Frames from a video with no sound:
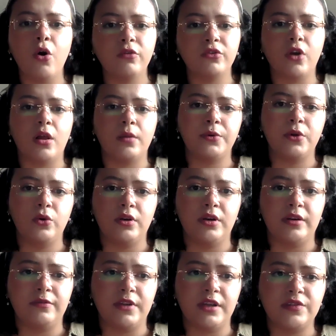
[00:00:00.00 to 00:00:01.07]
overall
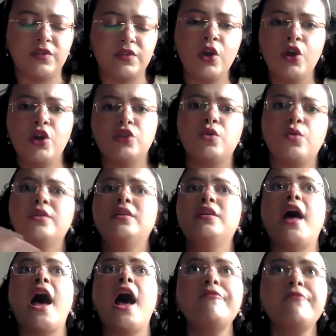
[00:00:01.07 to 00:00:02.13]
punitiveness. So in
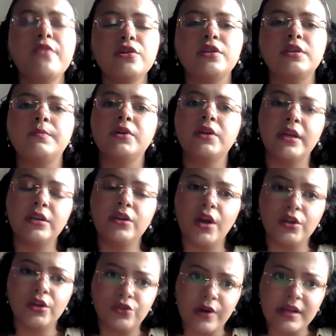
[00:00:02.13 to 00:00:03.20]
an effort to begin
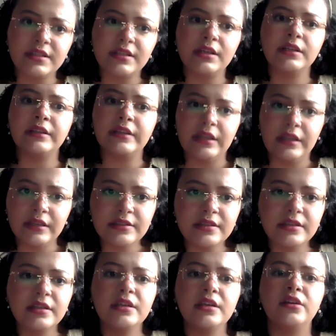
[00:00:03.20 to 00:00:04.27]
addressing
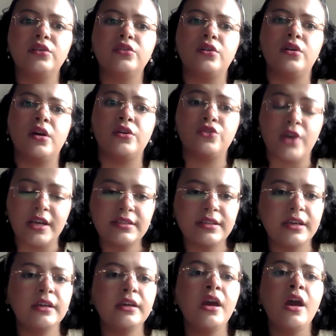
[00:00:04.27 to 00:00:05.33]
leniency and addressing